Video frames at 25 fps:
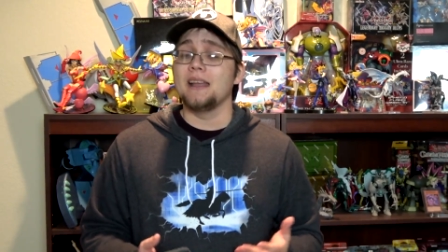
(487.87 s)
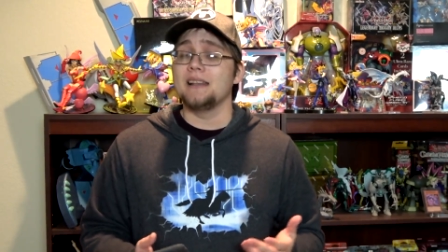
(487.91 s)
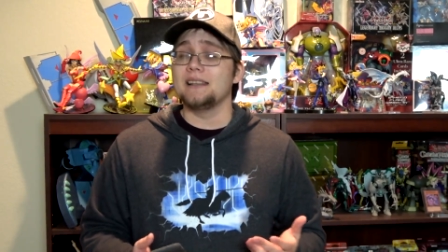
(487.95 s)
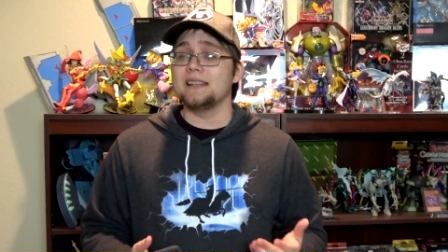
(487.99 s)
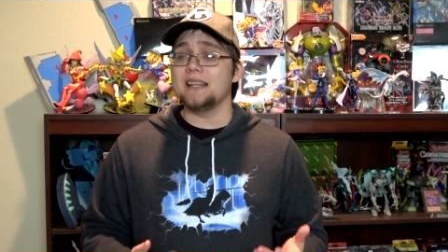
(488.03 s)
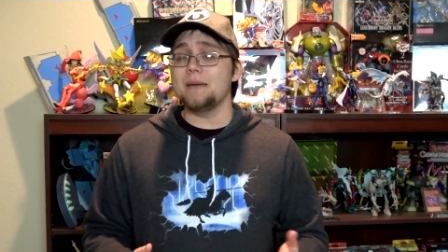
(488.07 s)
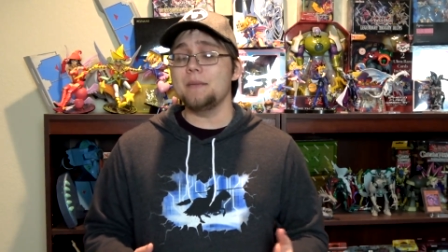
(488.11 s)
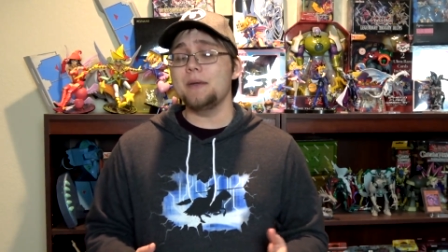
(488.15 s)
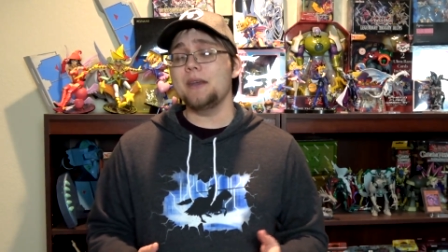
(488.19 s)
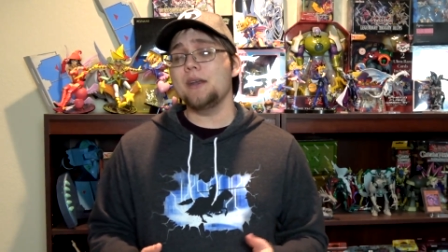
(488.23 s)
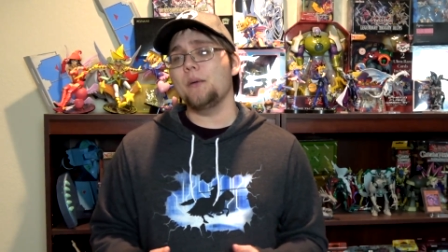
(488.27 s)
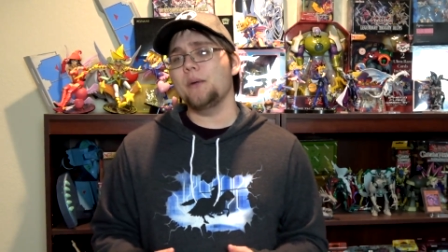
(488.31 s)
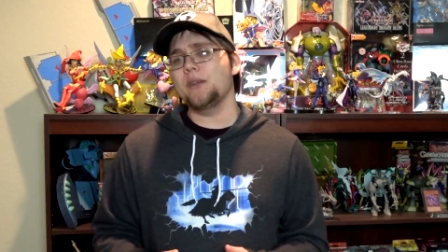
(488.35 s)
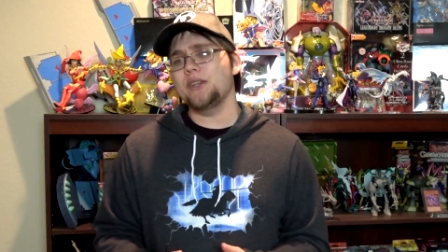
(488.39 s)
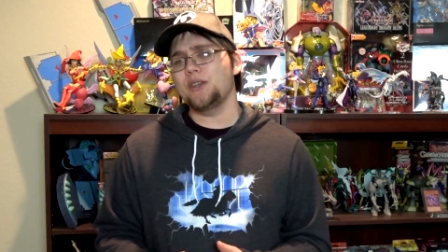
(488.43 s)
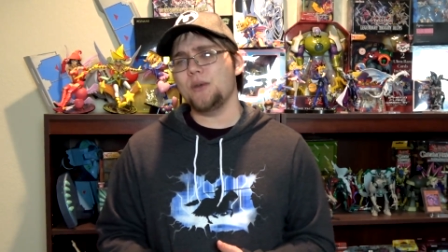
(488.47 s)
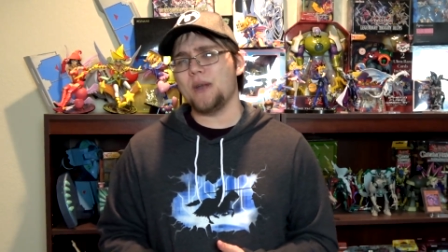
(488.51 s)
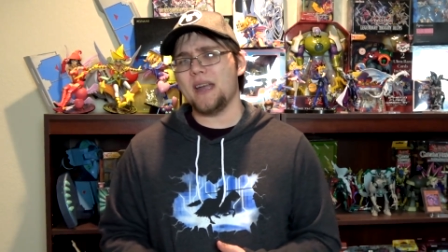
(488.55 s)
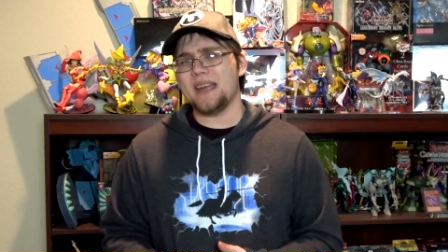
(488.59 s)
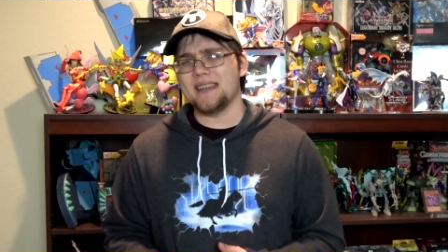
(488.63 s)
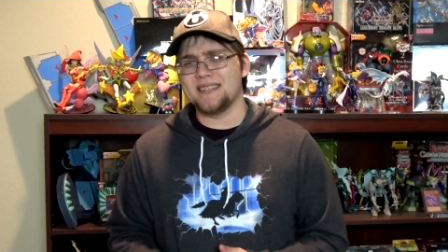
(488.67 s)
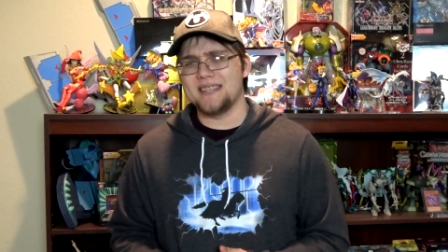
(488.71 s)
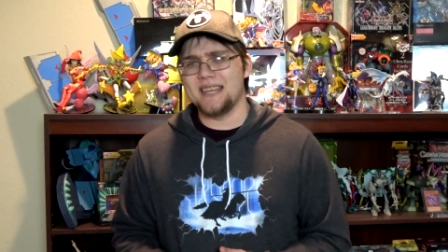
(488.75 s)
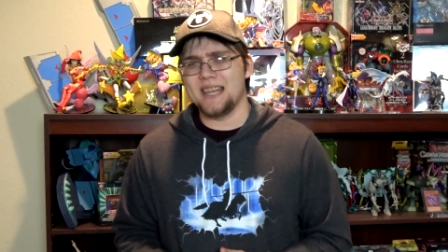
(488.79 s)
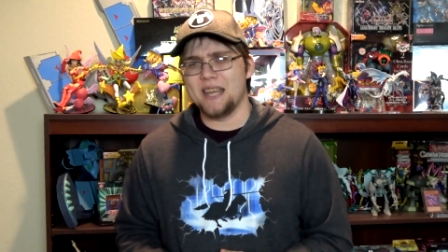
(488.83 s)
Let me know what you
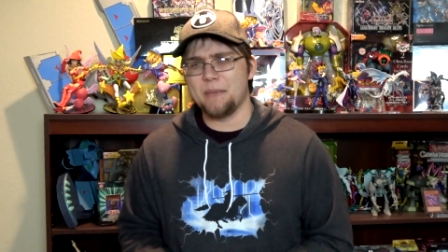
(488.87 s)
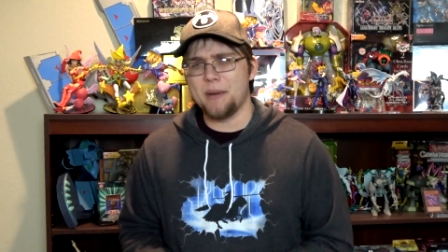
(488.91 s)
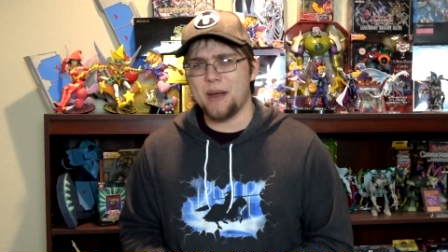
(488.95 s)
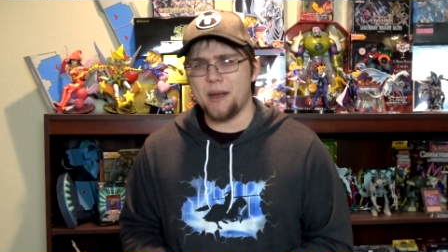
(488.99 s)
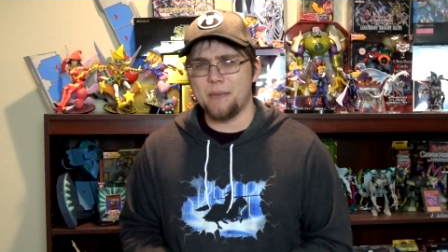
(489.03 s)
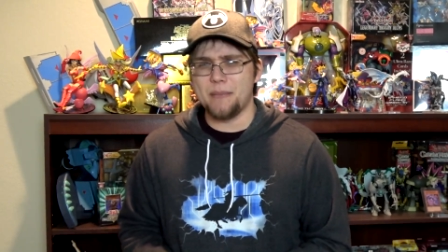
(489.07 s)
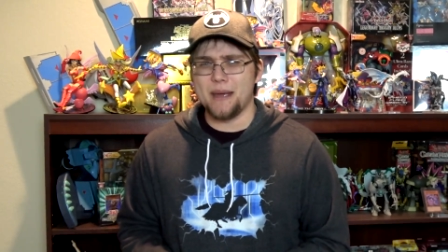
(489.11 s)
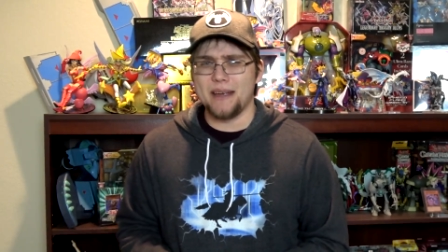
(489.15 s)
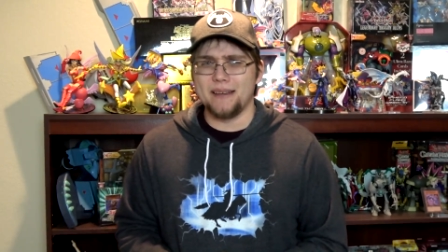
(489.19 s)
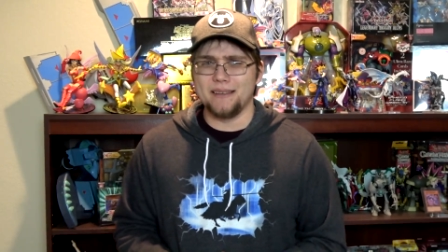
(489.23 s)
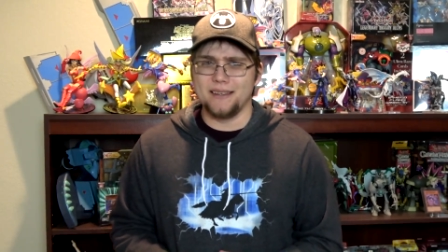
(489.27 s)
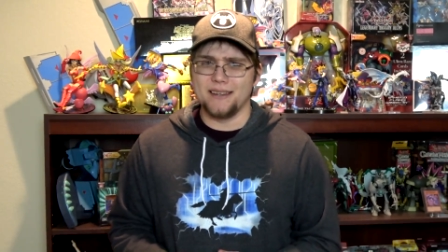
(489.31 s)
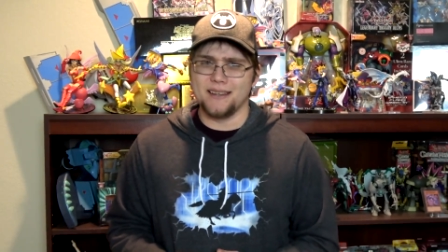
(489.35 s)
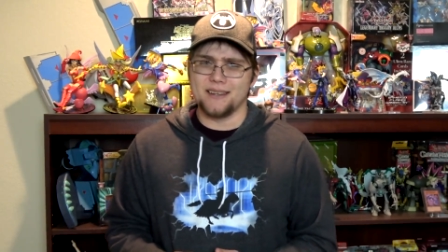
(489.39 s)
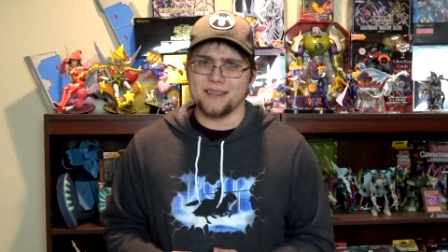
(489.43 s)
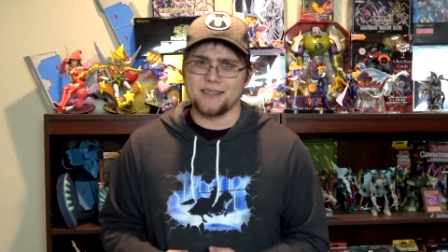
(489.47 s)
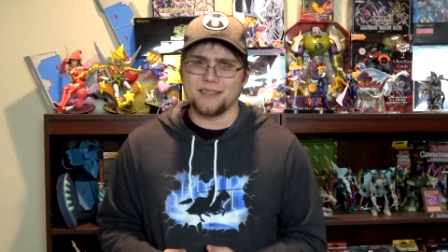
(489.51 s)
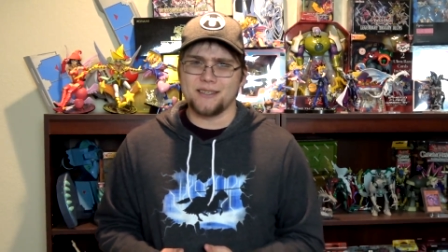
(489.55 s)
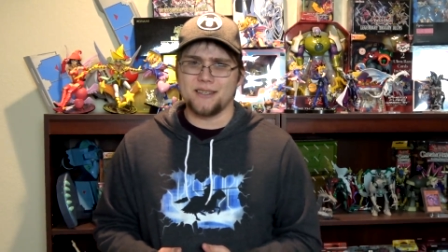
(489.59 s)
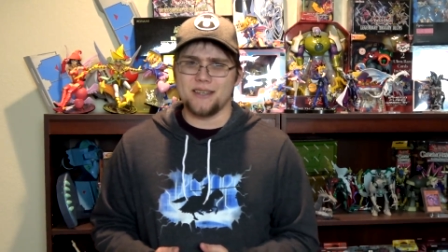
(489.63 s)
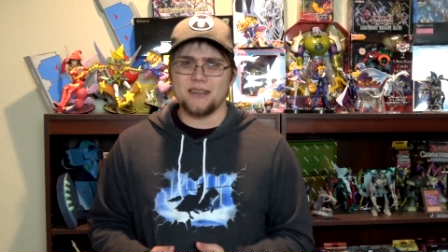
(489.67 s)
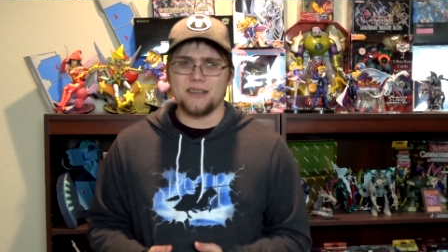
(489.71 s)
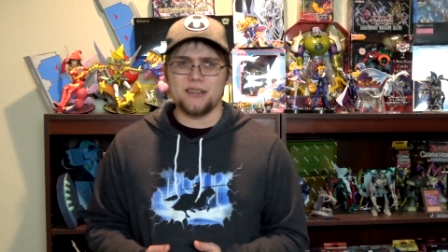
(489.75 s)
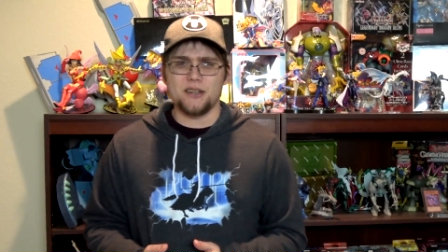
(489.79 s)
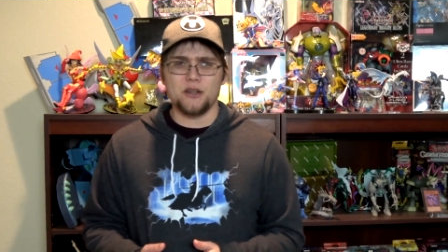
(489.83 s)
guys think about my
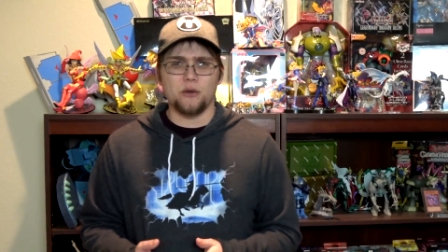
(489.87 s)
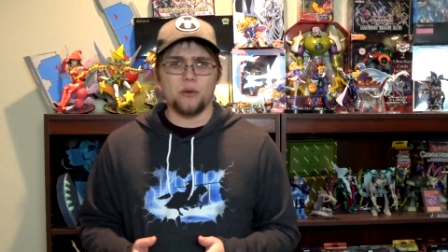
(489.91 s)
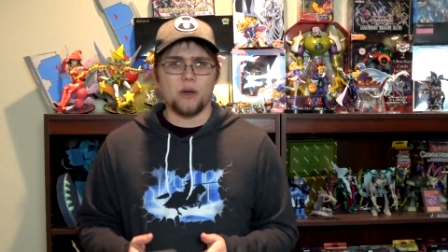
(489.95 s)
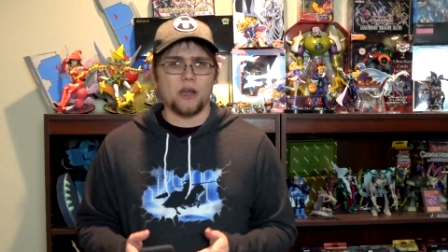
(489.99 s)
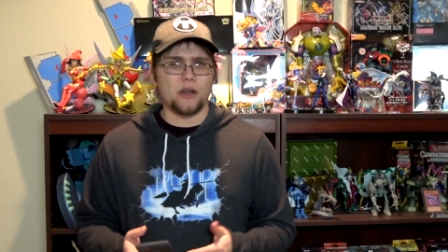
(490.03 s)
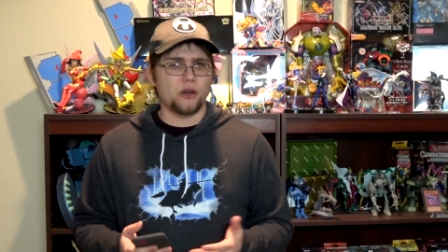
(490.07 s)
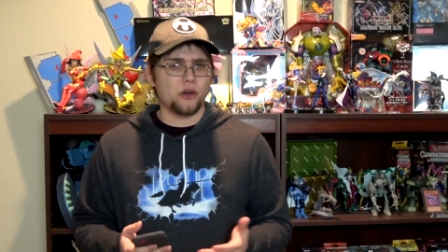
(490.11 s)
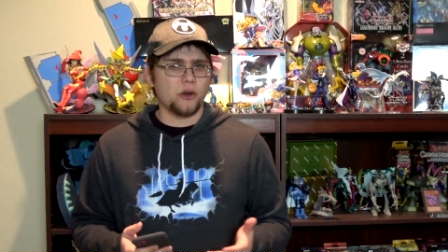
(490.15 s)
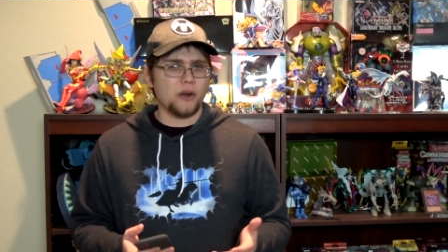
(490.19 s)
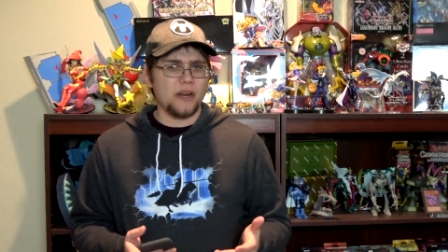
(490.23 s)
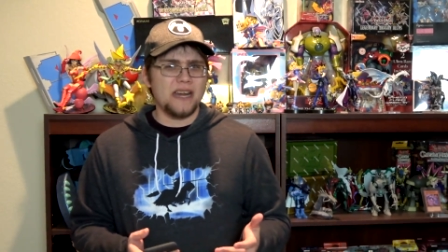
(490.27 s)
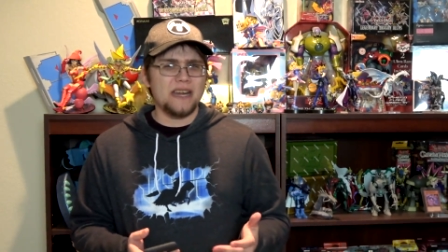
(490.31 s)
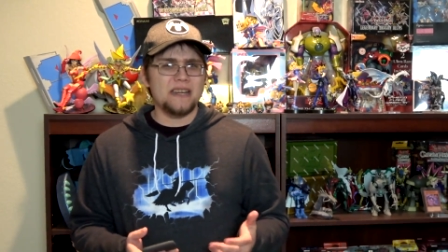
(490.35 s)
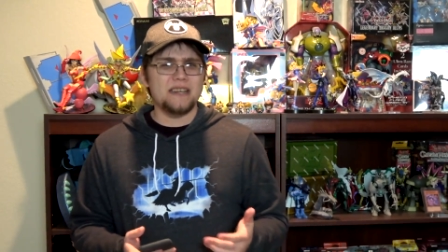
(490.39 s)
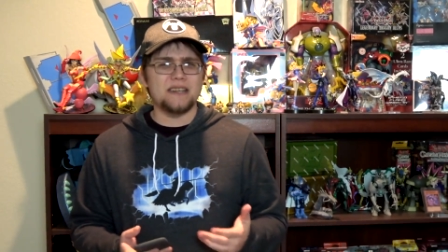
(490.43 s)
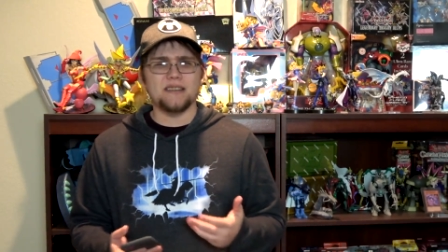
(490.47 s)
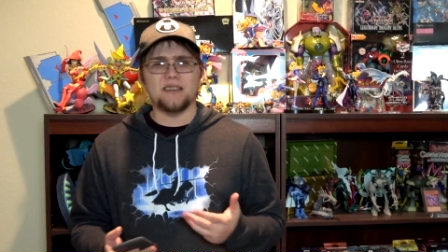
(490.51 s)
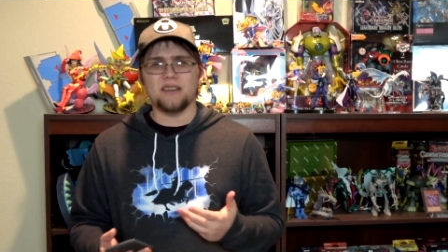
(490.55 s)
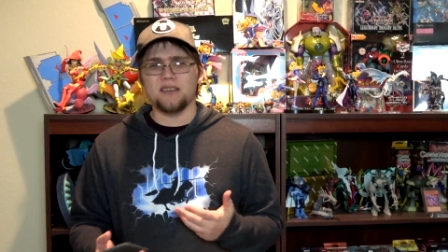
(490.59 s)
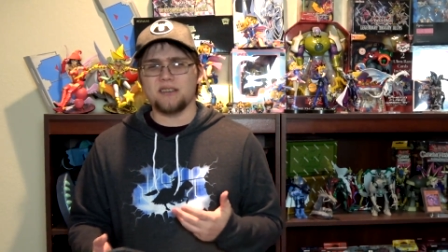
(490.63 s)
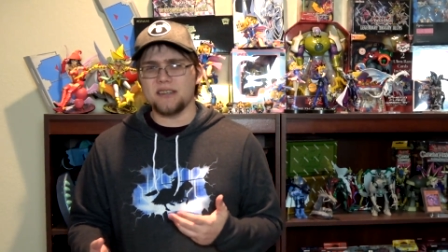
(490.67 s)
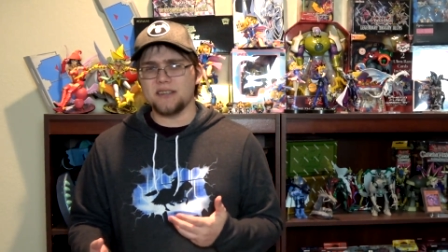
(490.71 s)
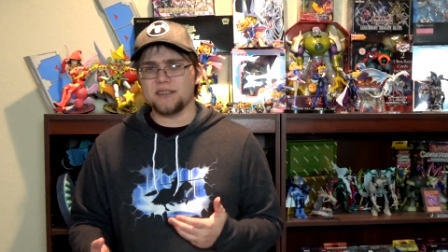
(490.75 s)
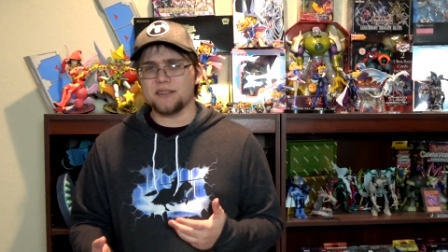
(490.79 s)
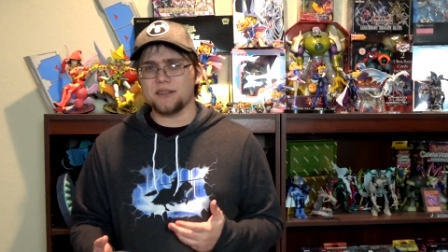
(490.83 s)
list. Did you agree?
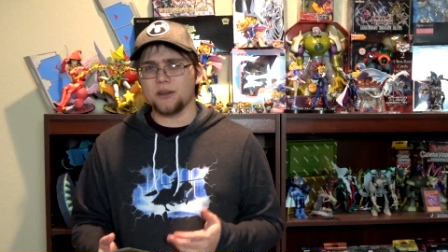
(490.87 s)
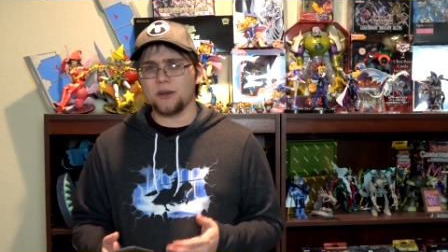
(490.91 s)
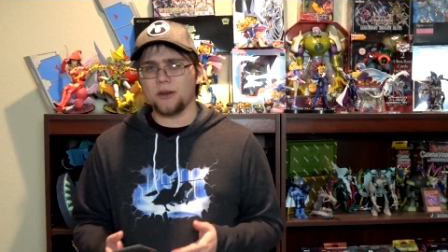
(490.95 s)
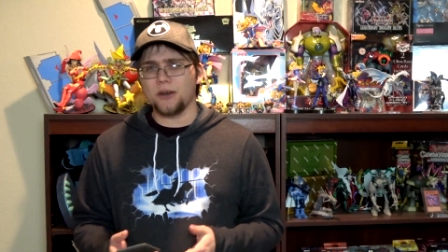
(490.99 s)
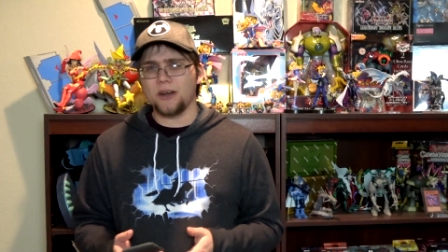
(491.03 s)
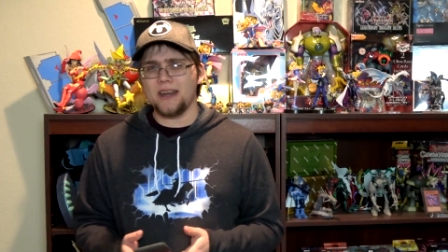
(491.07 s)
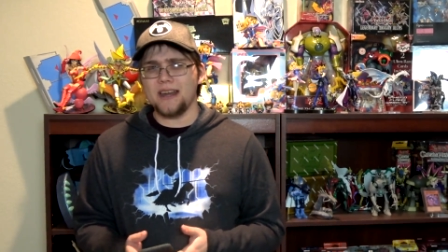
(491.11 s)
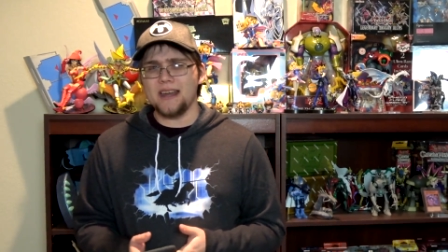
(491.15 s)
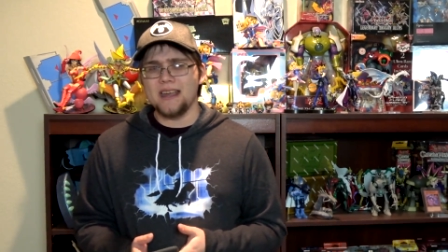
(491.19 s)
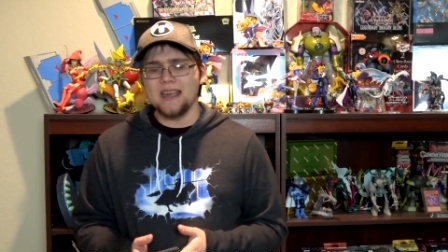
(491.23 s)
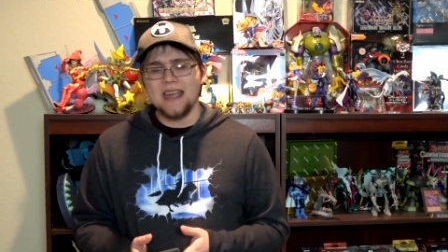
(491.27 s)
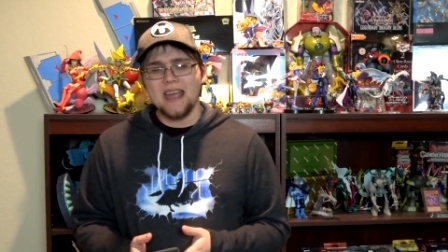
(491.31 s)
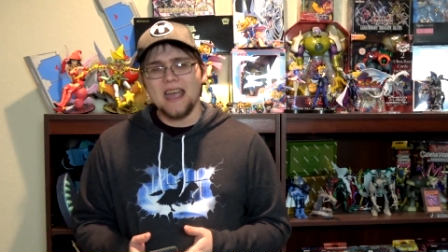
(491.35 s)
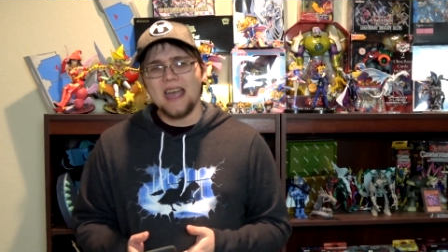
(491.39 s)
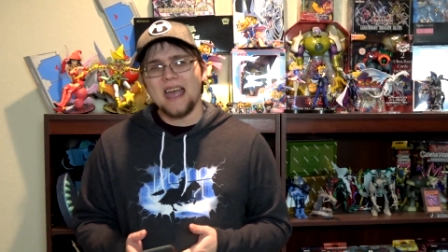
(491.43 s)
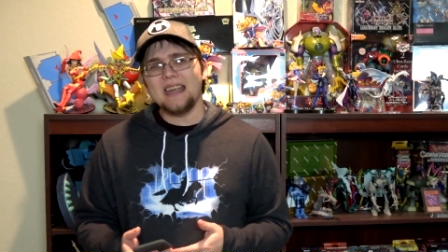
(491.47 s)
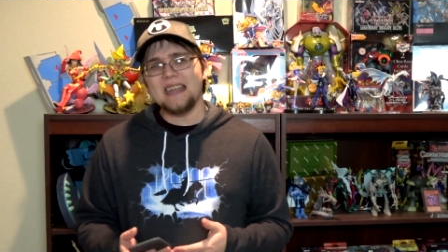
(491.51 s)
Did you disagree?